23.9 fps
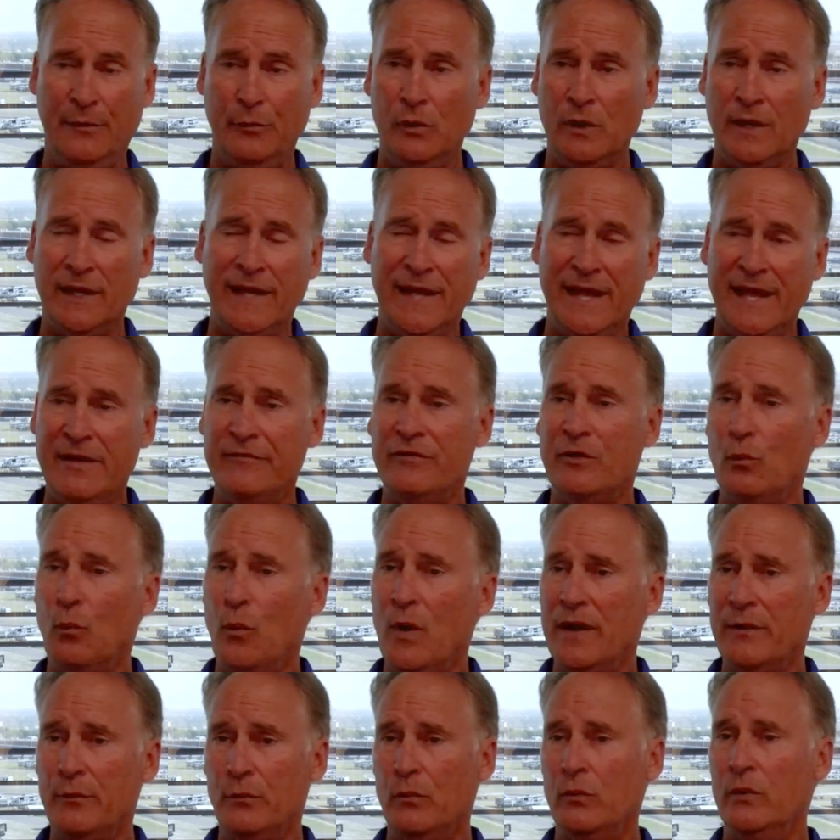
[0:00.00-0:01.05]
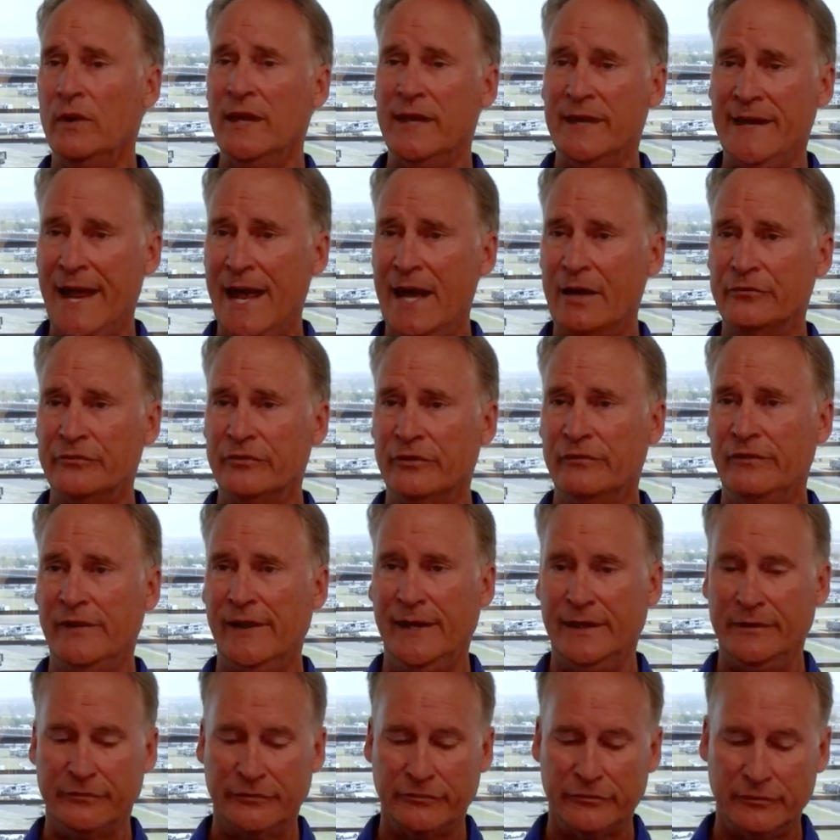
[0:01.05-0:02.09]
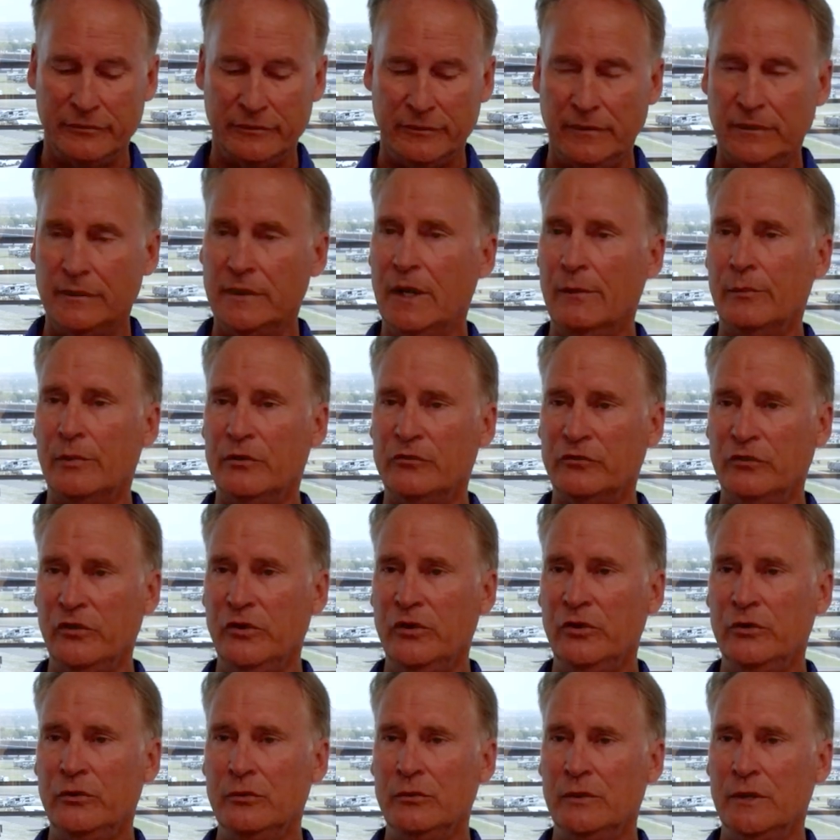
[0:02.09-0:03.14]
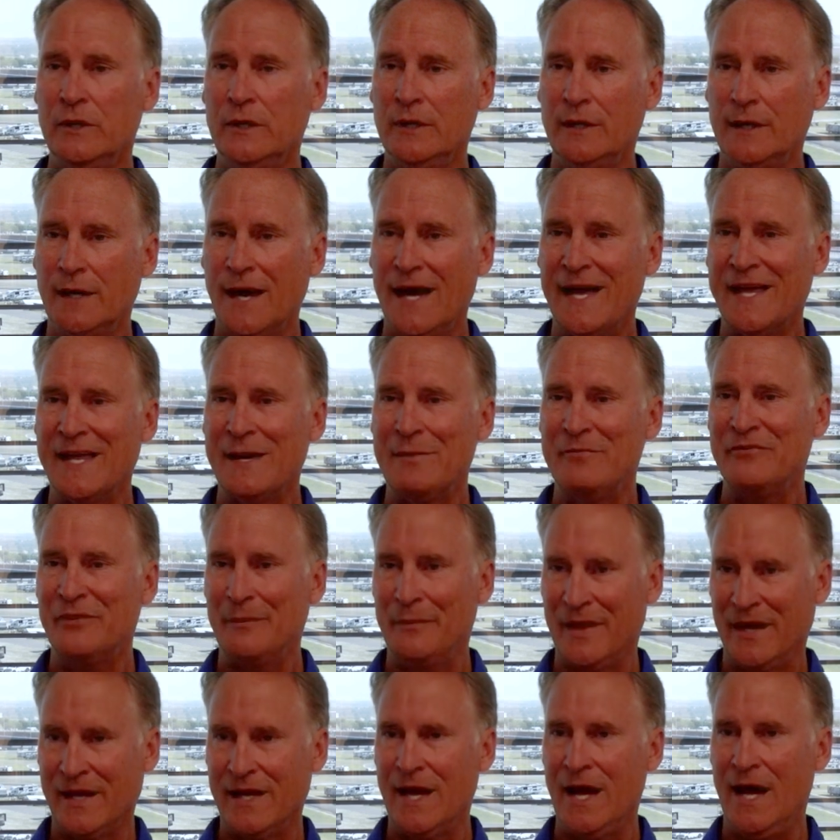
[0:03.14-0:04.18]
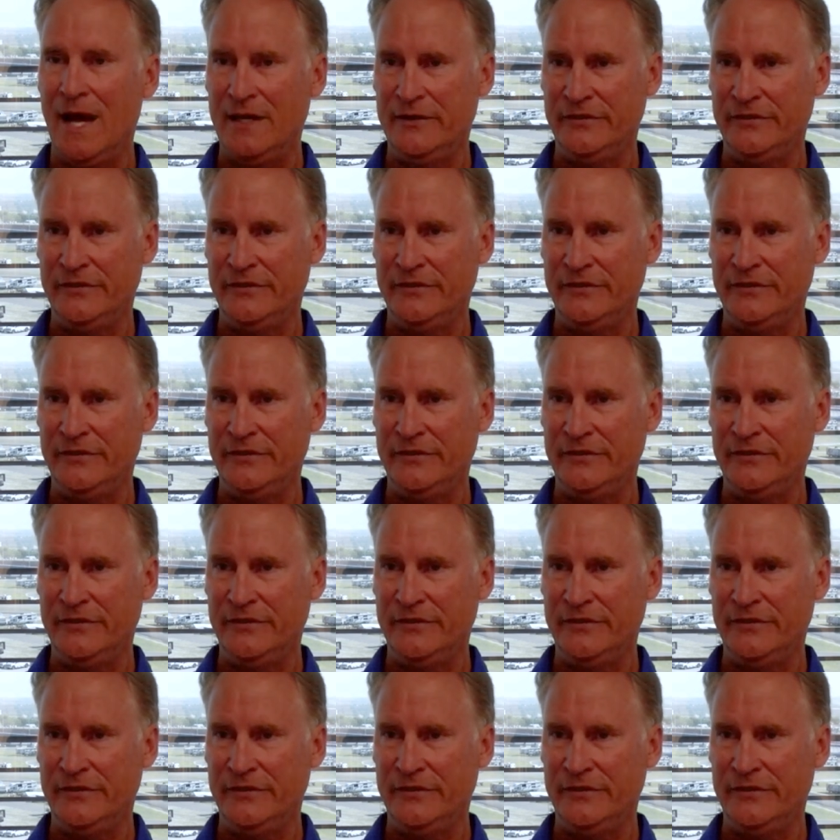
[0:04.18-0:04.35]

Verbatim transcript: And really even when we announce events. Number two, I come from the